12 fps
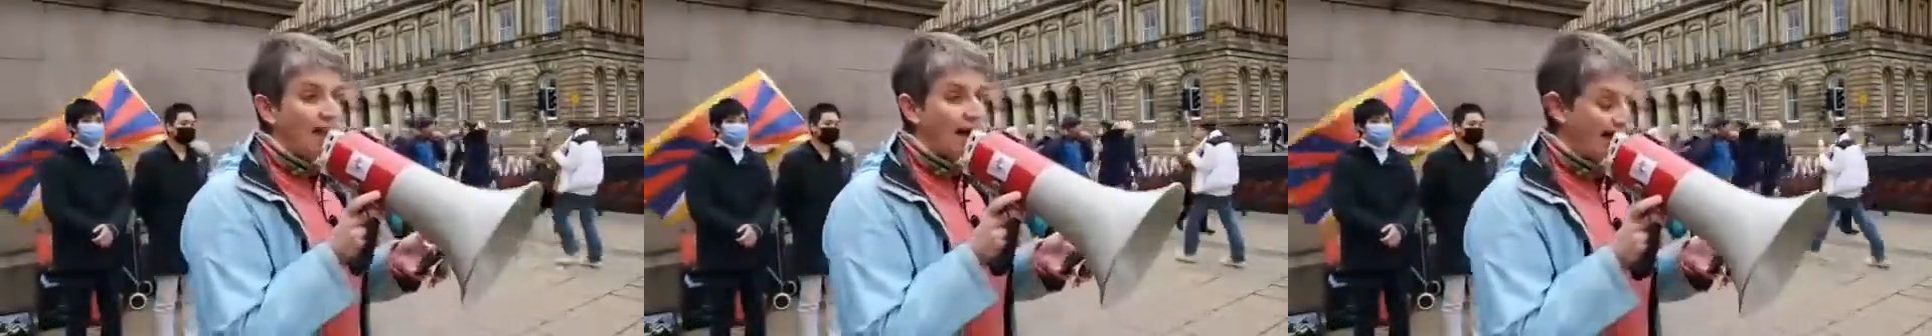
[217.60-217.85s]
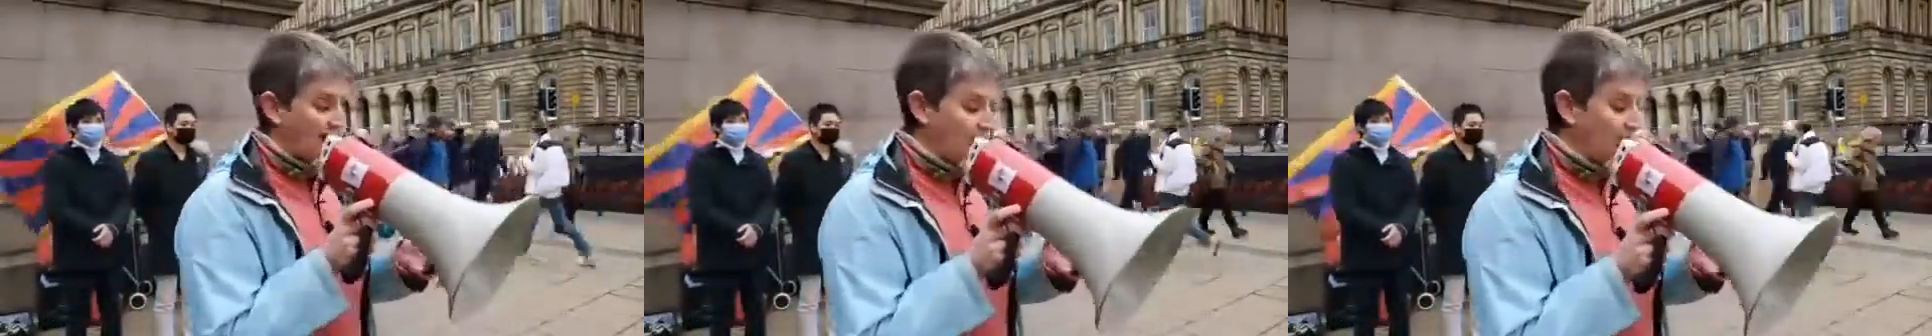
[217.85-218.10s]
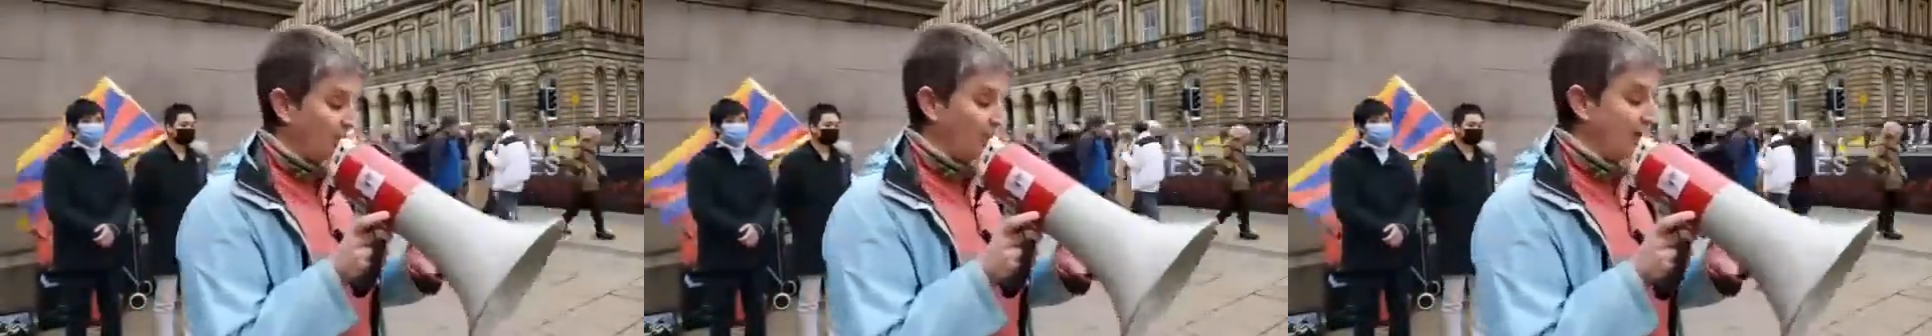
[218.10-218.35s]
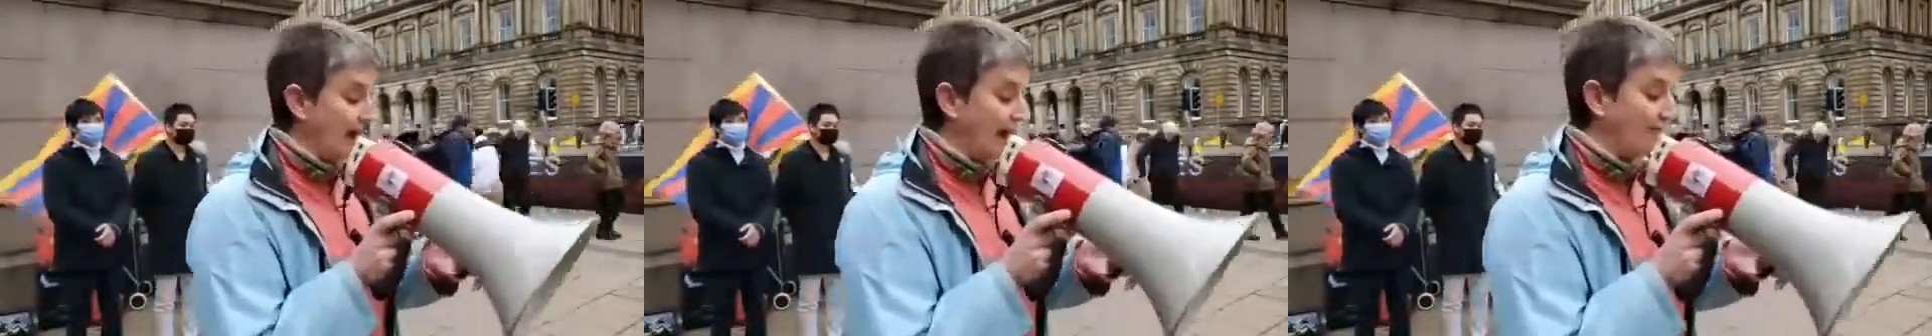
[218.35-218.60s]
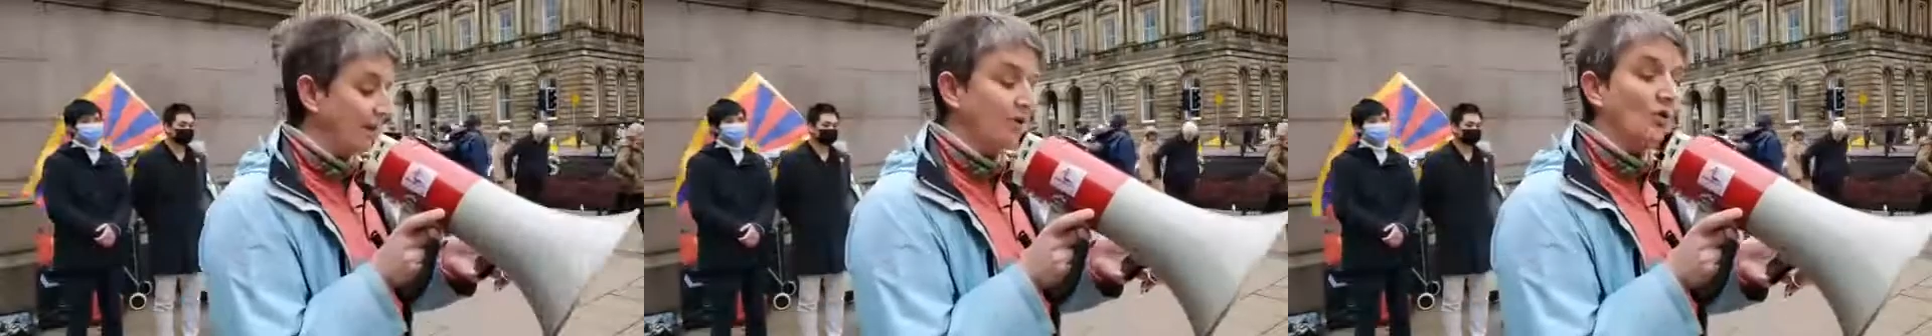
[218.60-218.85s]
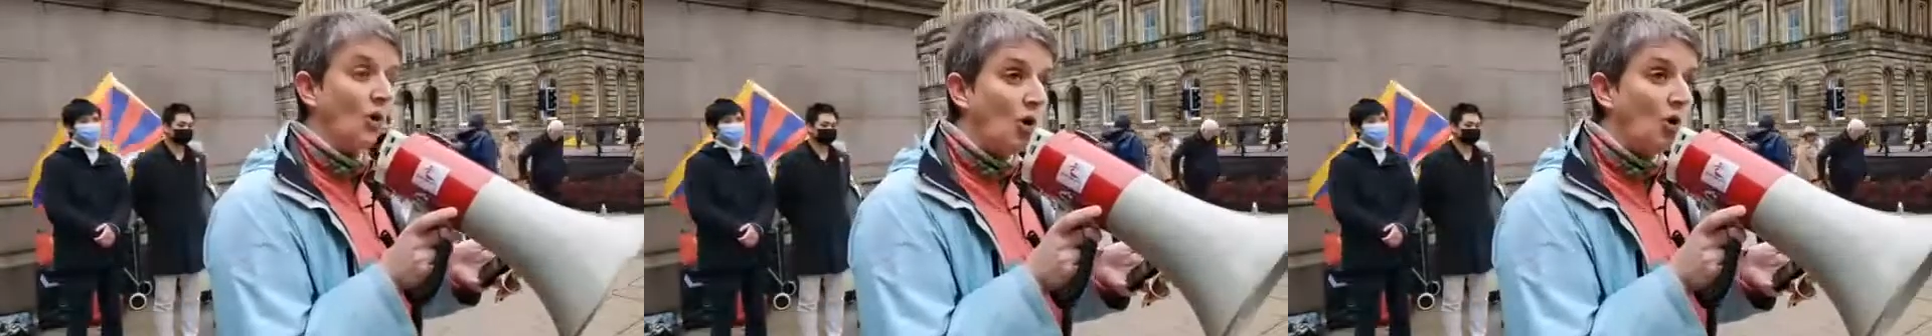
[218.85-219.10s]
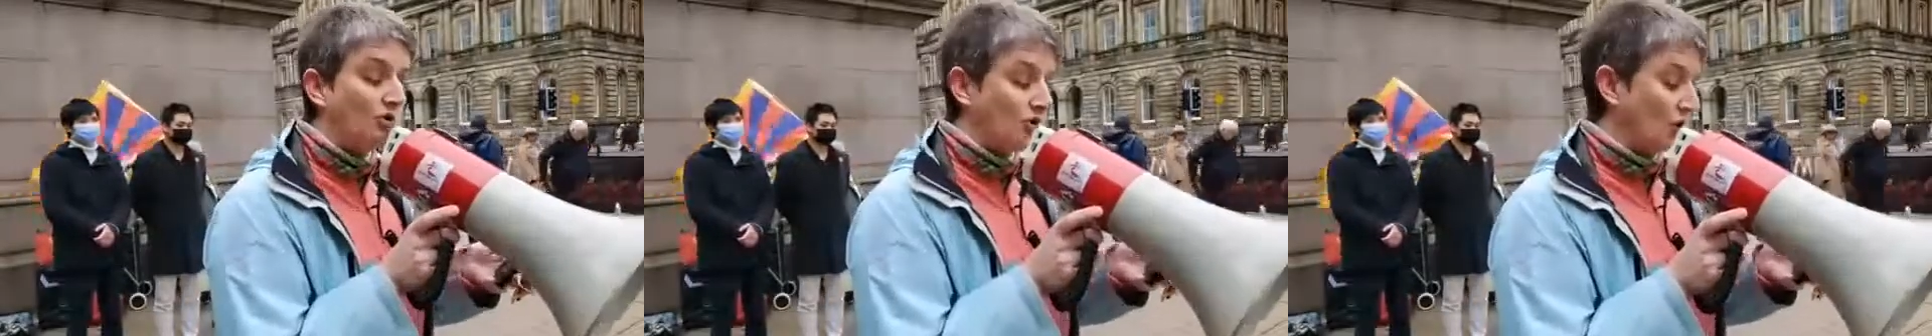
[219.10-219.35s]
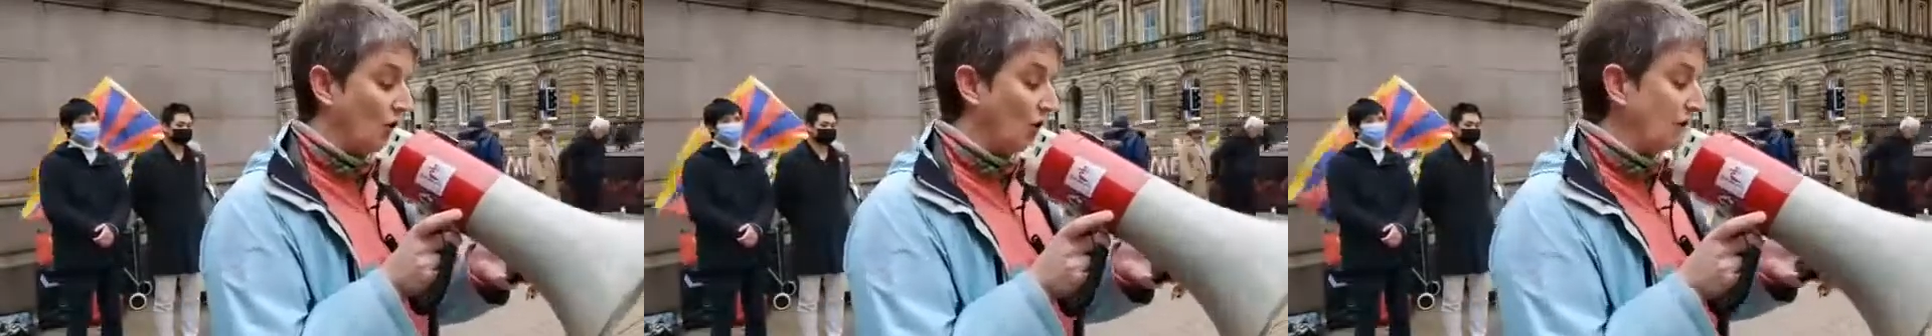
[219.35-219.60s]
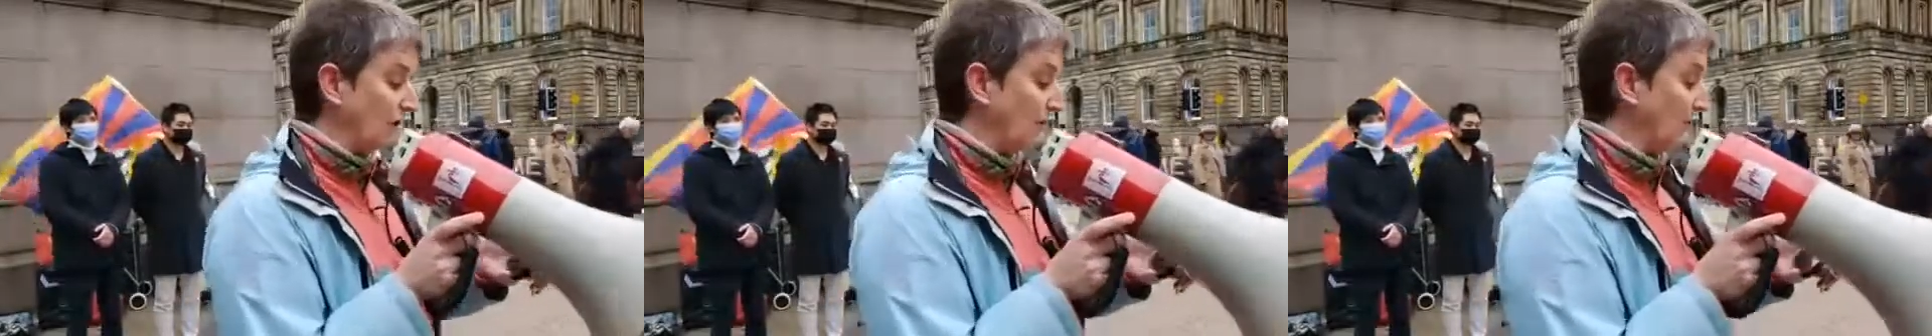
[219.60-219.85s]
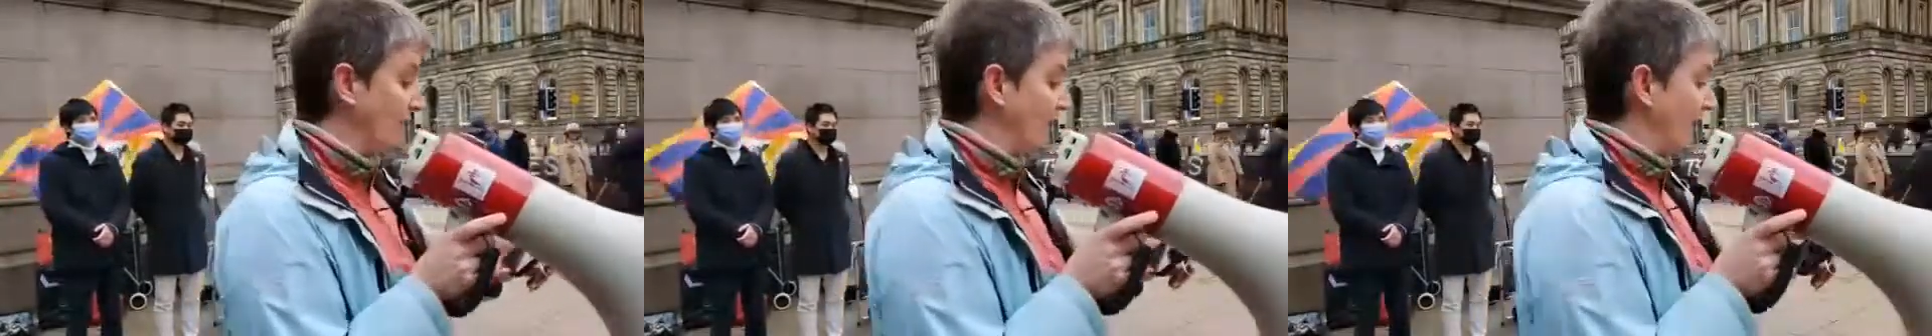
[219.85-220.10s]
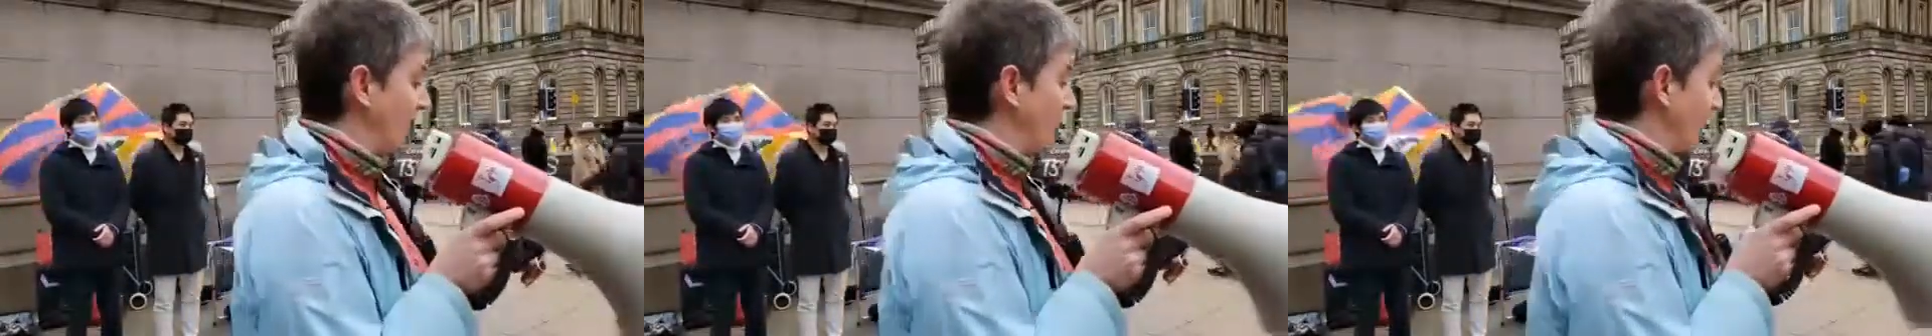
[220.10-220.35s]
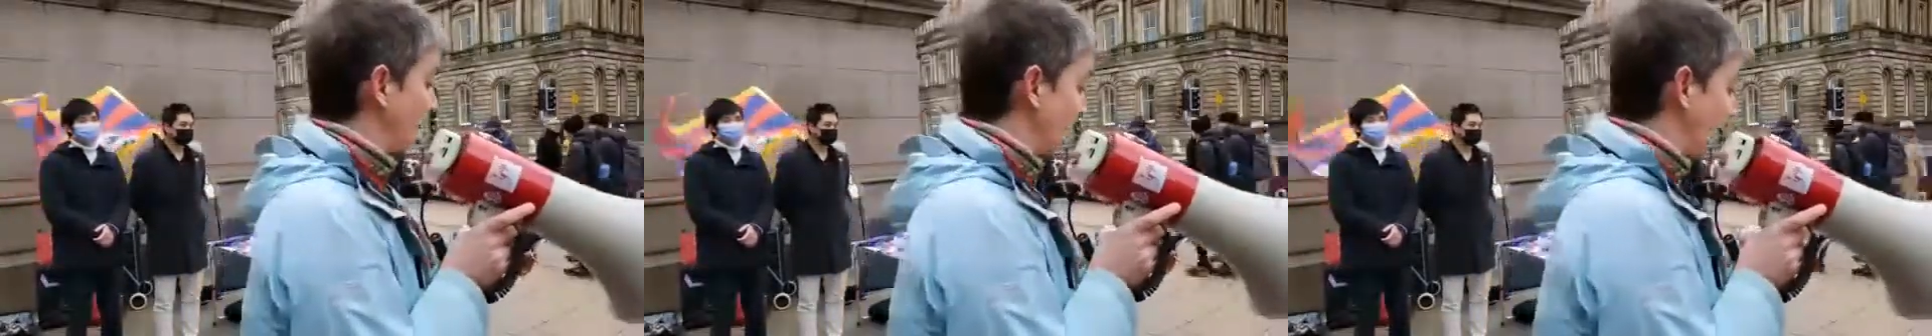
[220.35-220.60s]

the IOC has ignored calls from